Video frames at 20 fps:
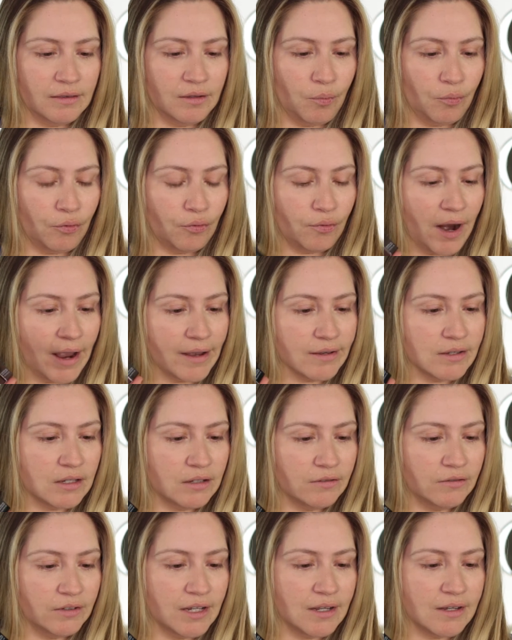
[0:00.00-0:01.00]
The price
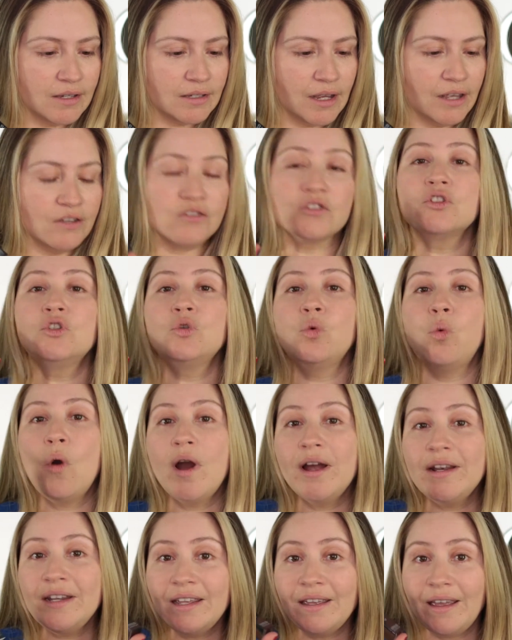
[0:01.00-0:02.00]
of this is
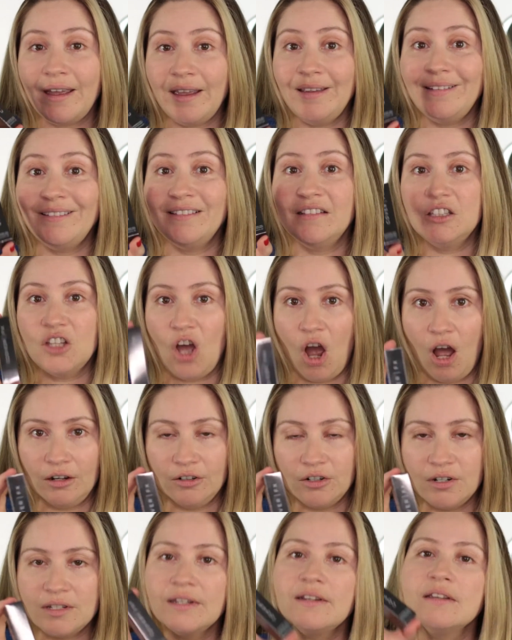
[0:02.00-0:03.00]

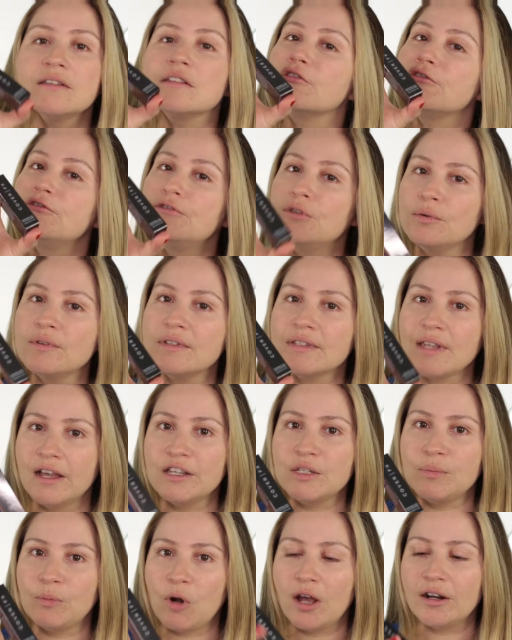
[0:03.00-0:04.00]
$28 and is a
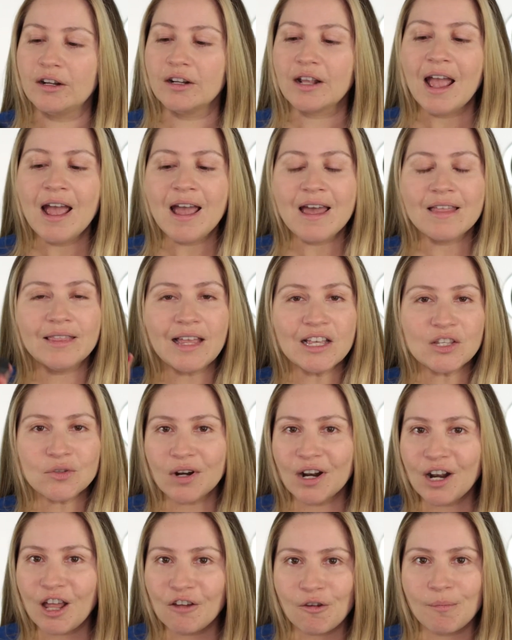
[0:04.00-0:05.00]
full-size product. That's
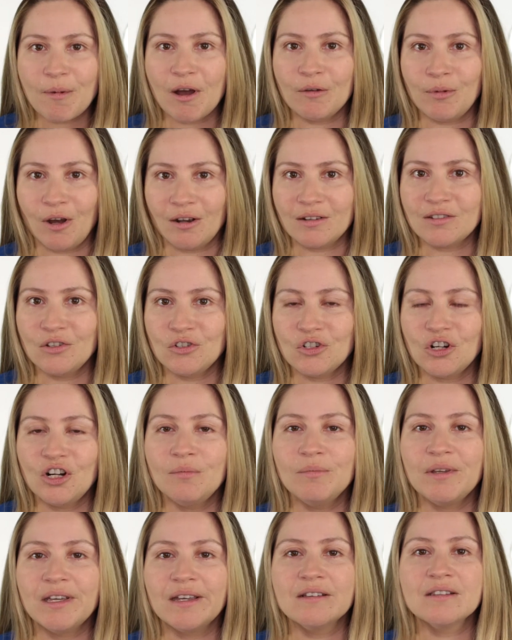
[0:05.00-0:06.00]
what I love about
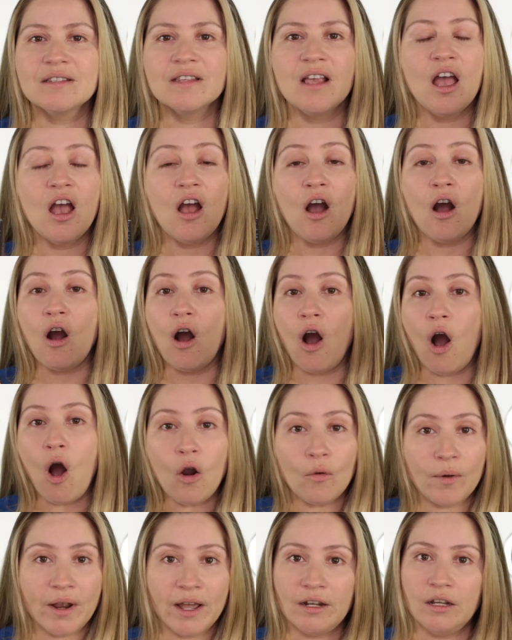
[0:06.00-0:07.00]
Boxycharm, because
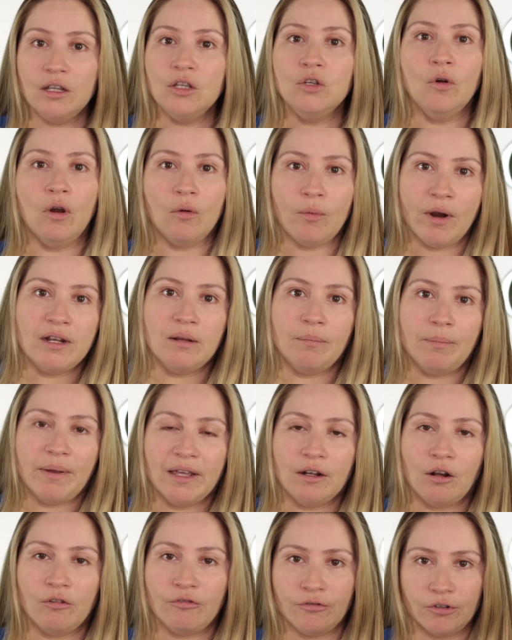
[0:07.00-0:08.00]
you already
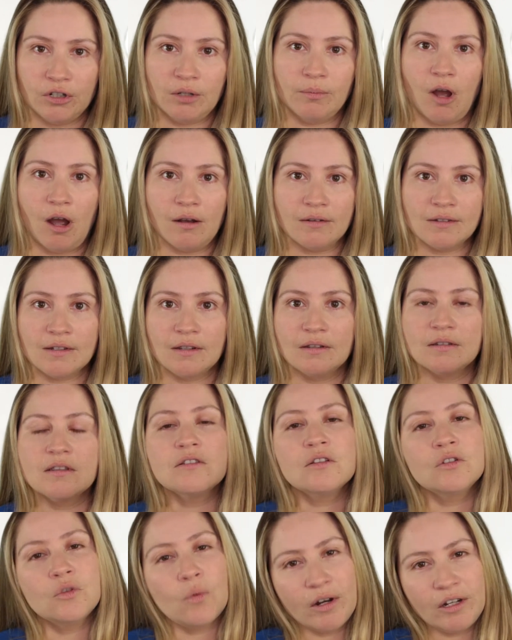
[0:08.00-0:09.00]
paid off for the box because
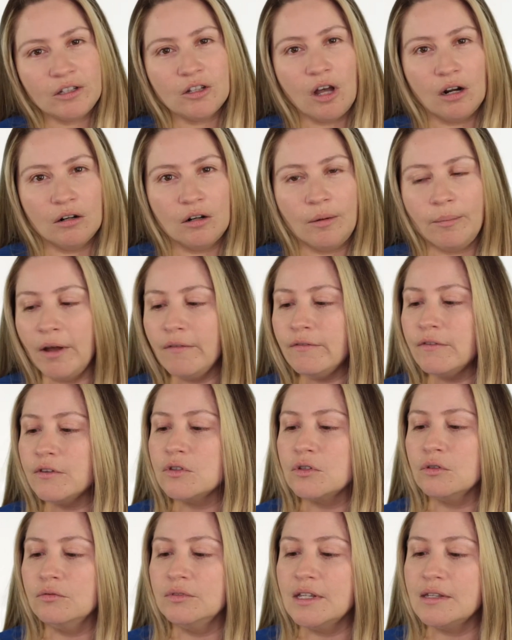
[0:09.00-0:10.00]
it's a $20 a month.
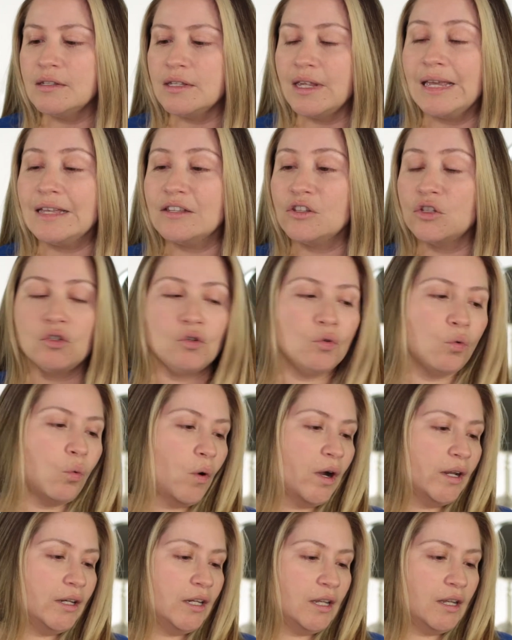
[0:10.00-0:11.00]
So this is
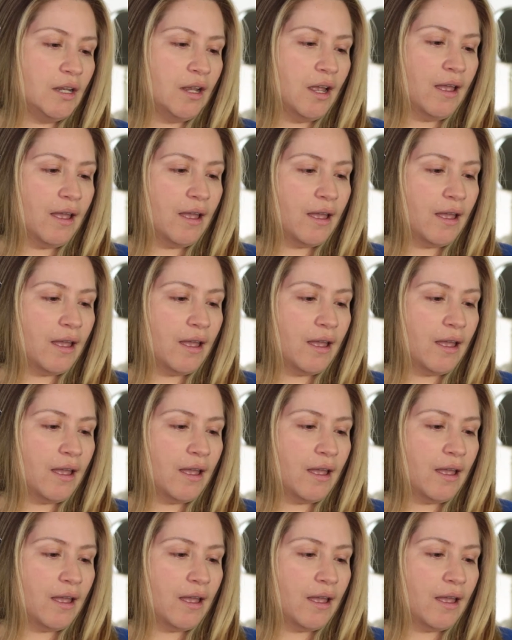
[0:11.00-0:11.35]
$28.